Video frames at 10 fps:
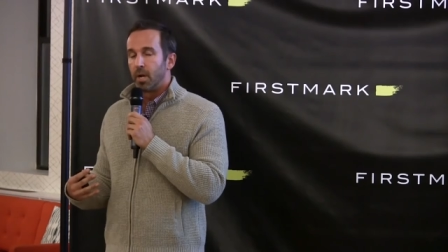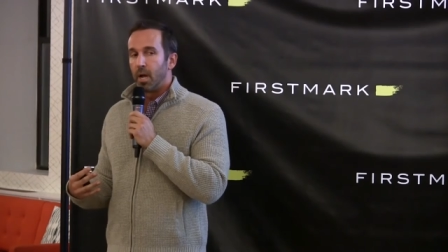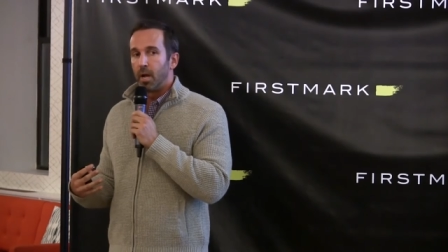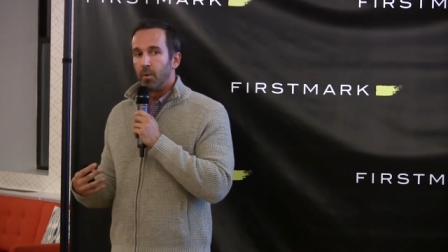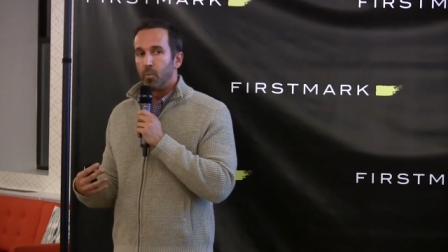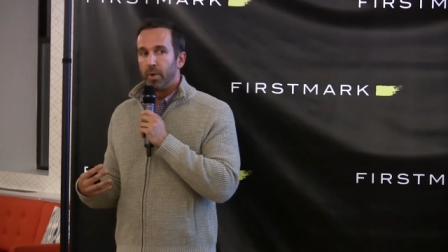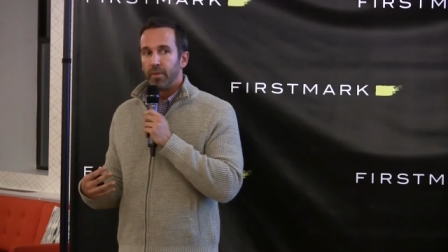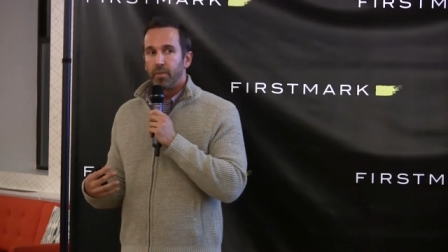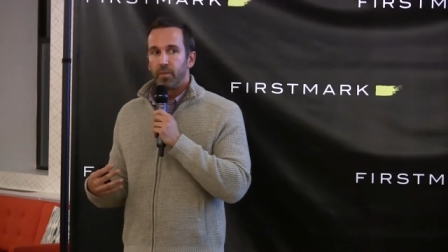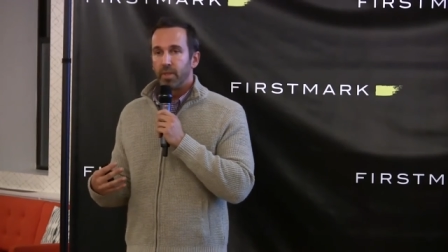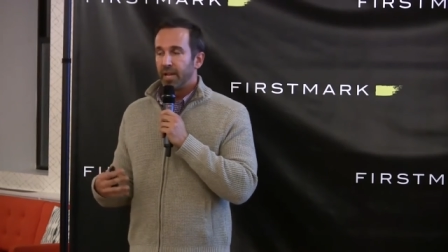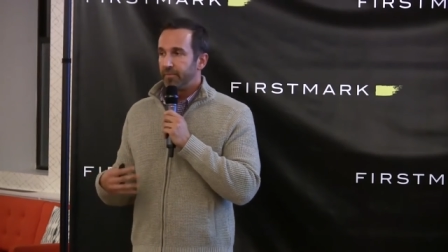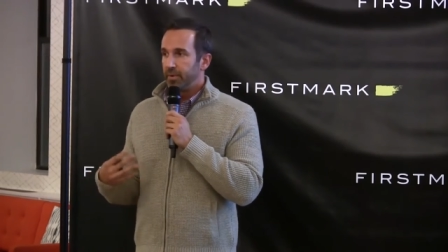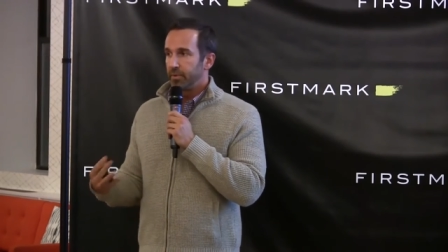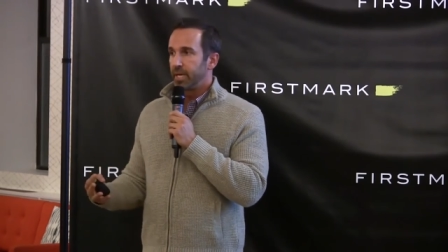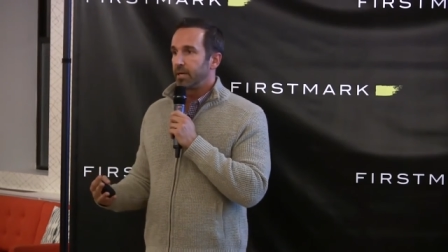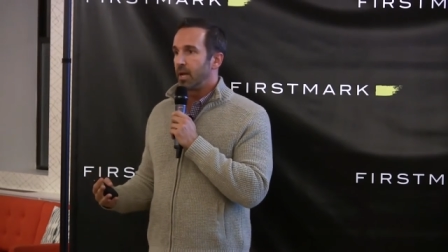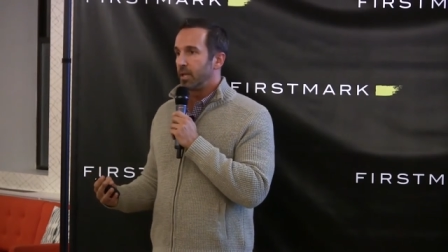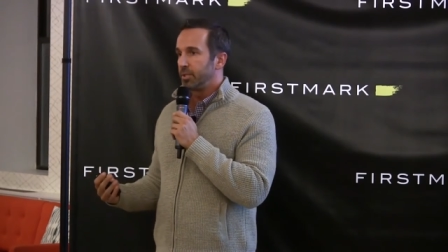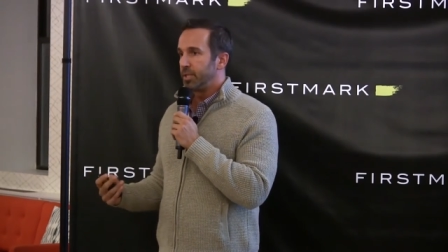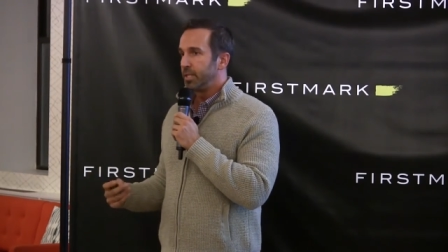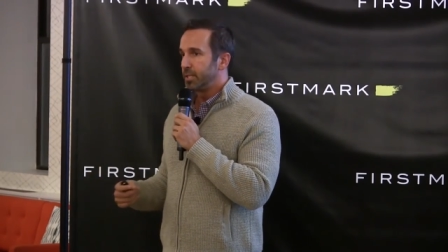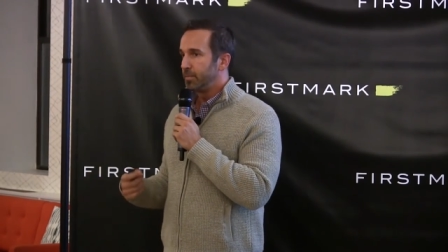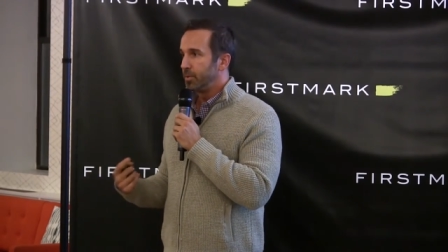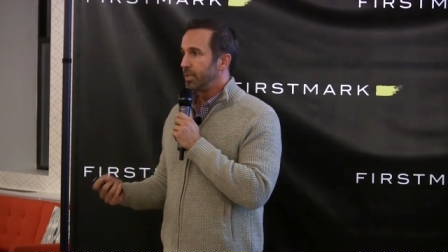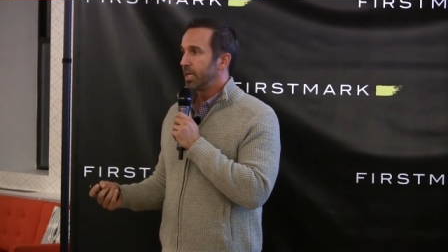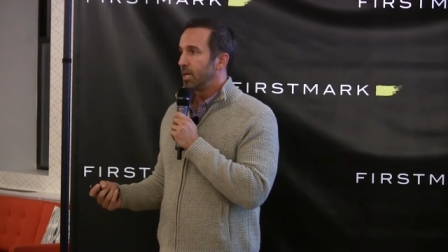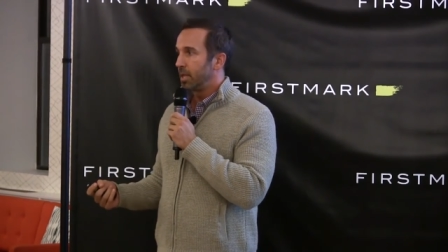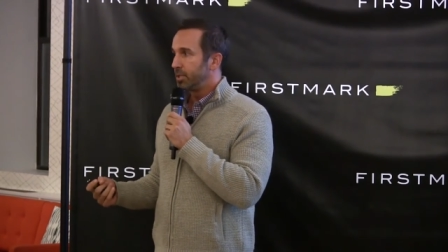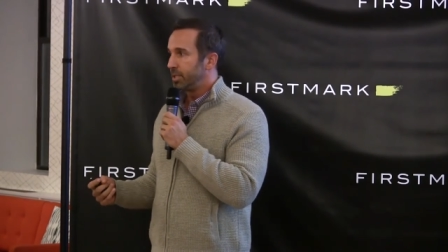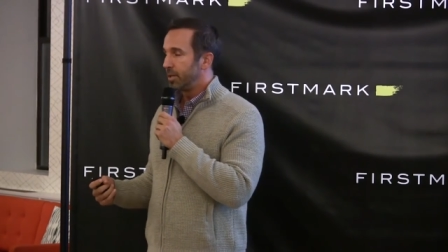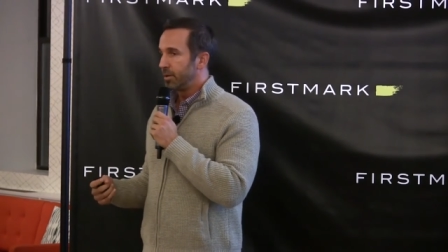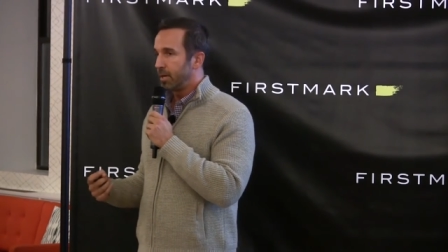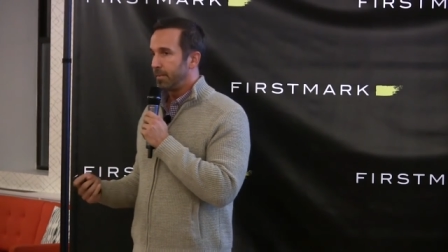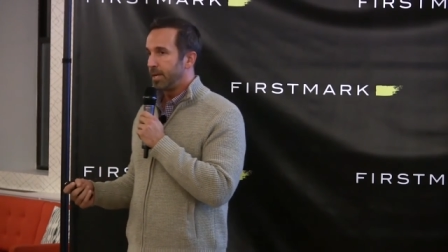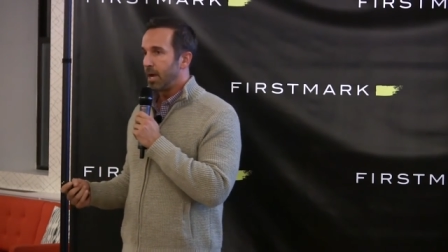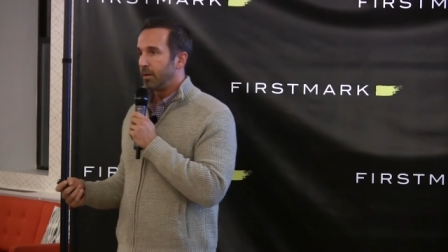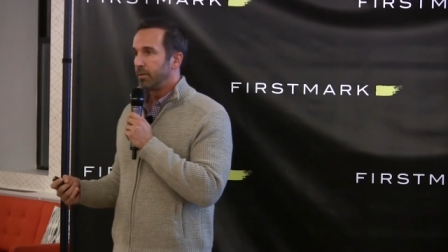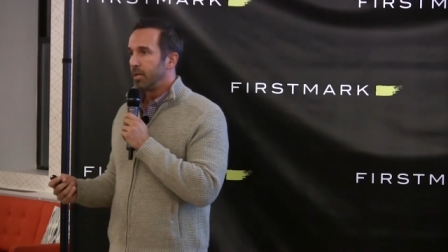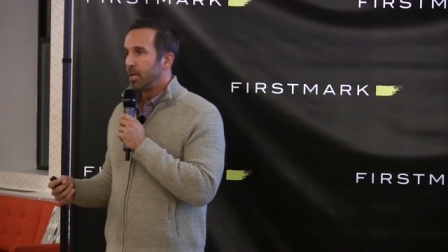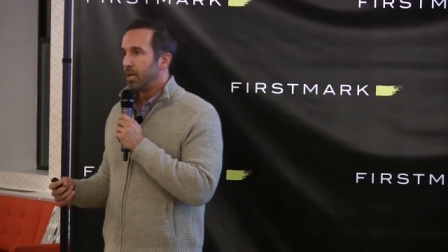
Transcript: Uh, with light field technology and some newer technologies that are coming out,